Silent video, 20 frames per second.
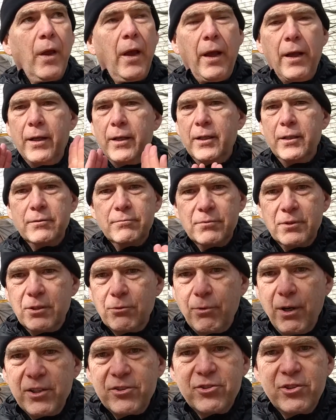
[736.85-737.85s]
I
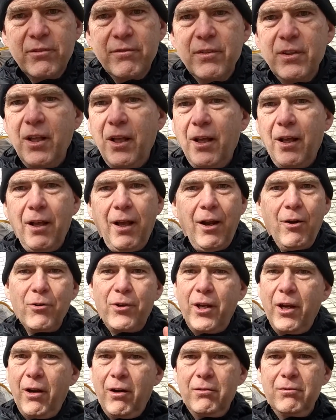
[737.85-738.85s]
don't
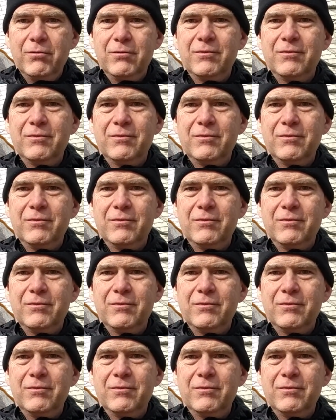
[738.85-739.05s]
care.